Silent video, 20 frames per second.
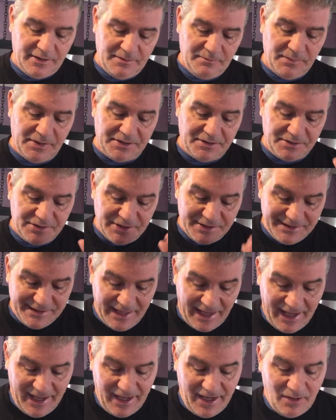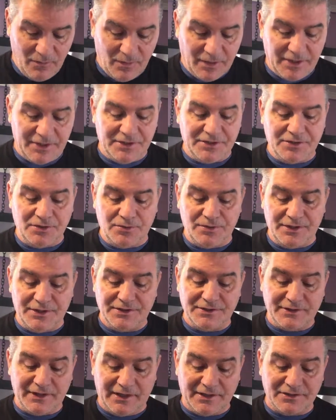But today we're going to do
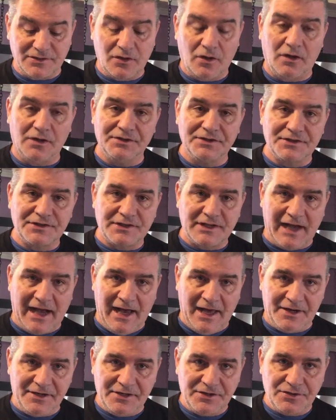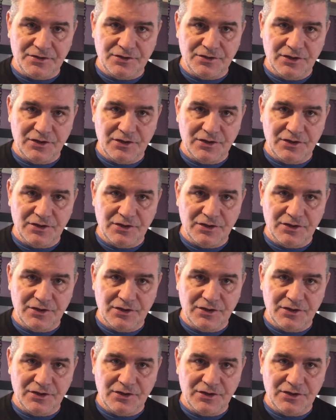these things called Scottish